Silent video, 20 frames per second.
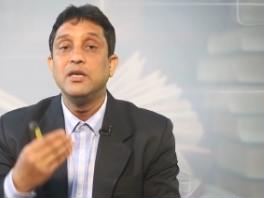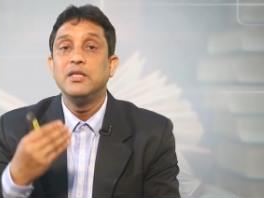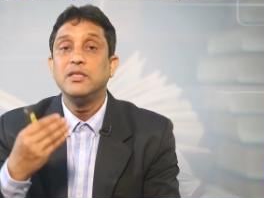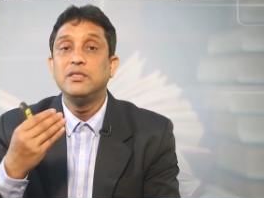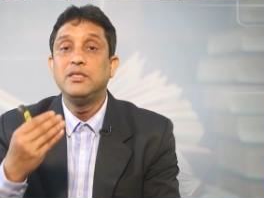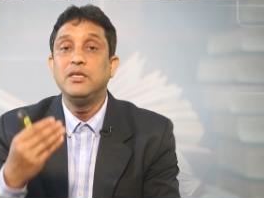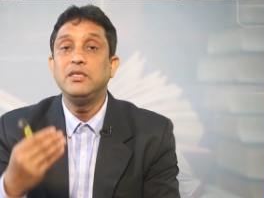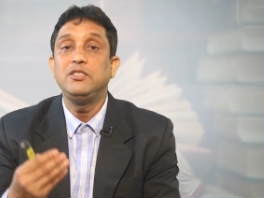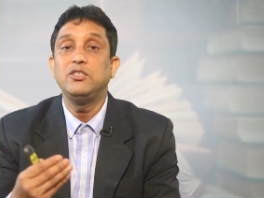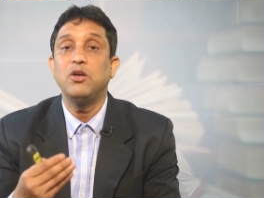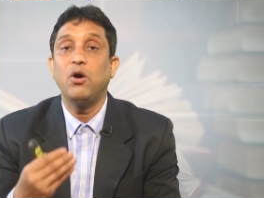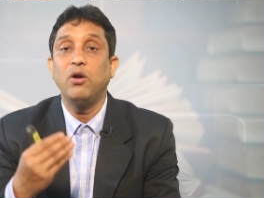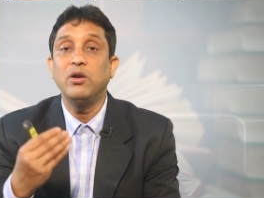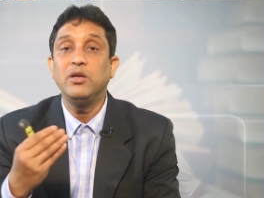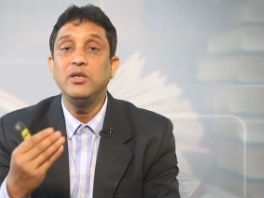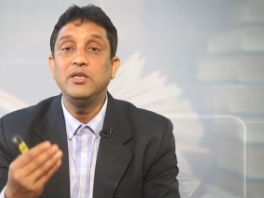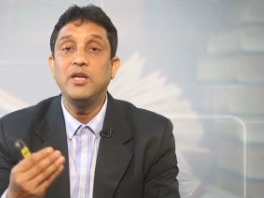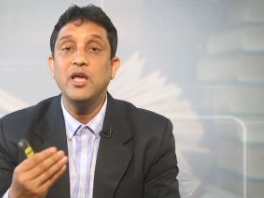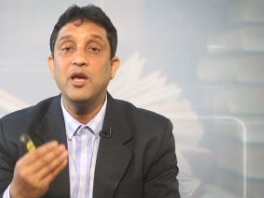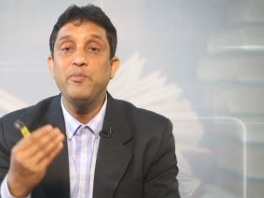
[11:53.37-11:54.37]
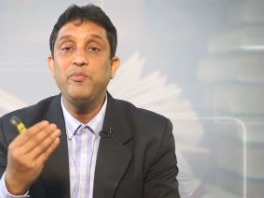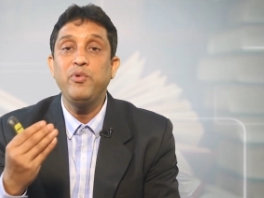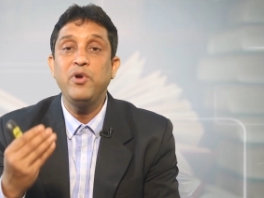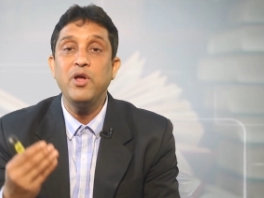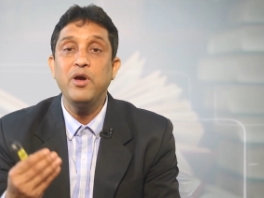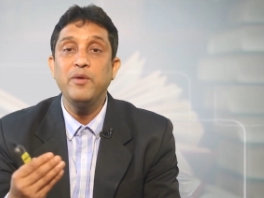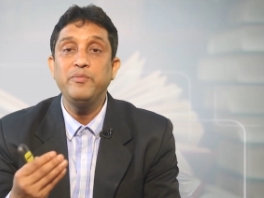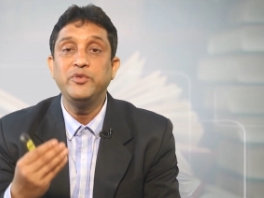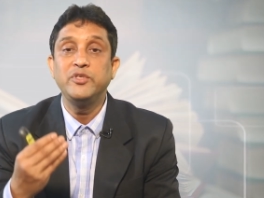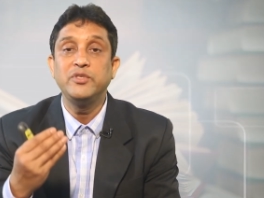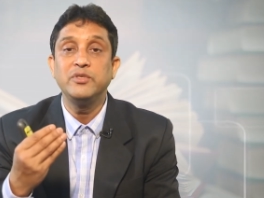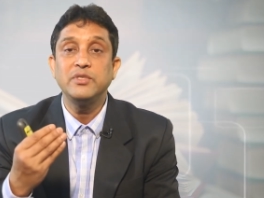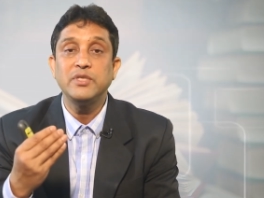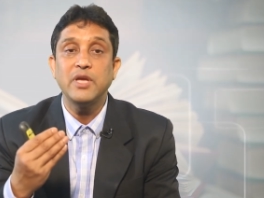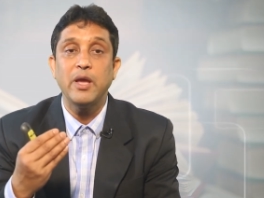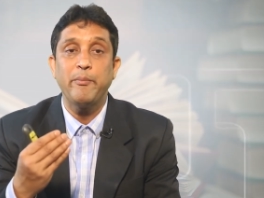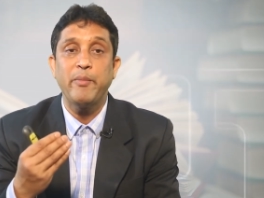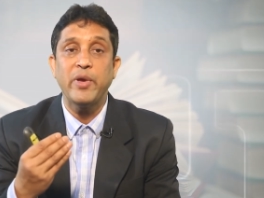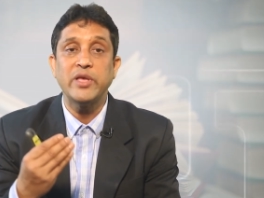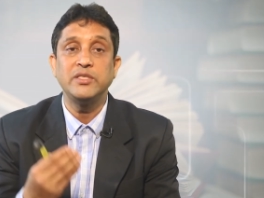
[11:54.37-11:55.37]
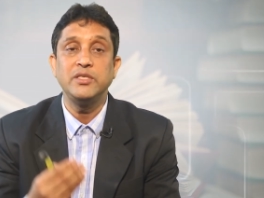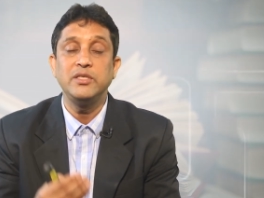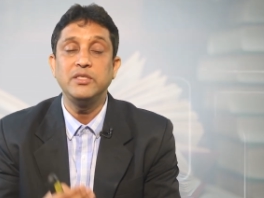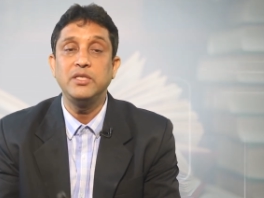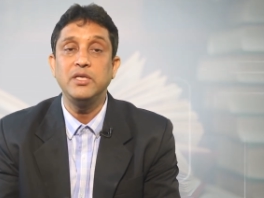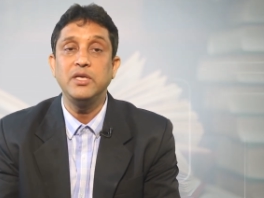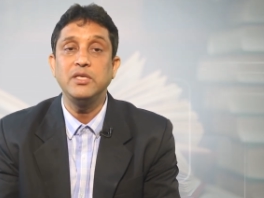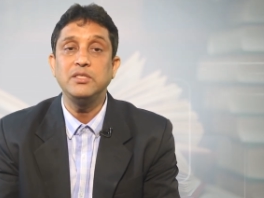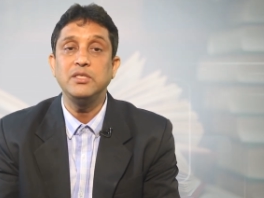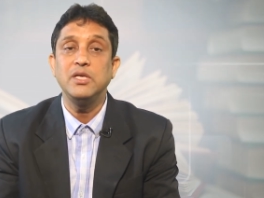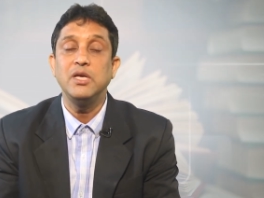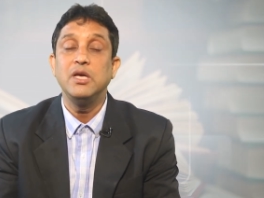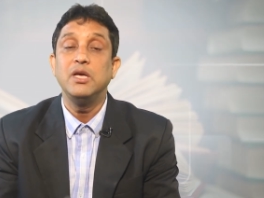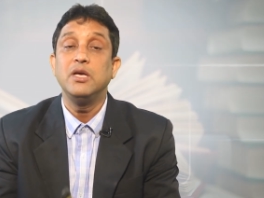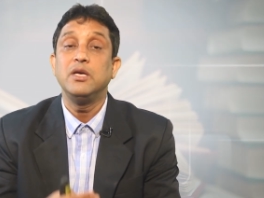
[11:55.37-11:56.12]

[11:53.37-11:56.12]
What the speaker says: these undeveloped capacities,